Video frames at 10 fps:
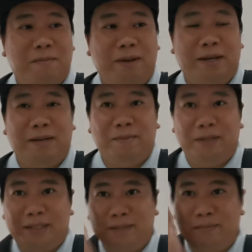Very
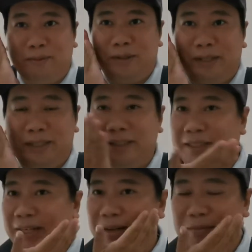much more
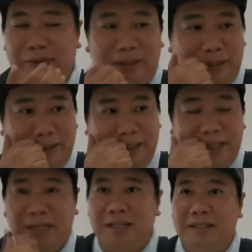slimmer
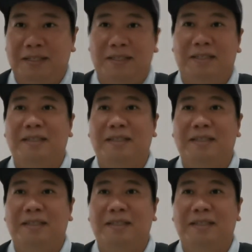cheeks.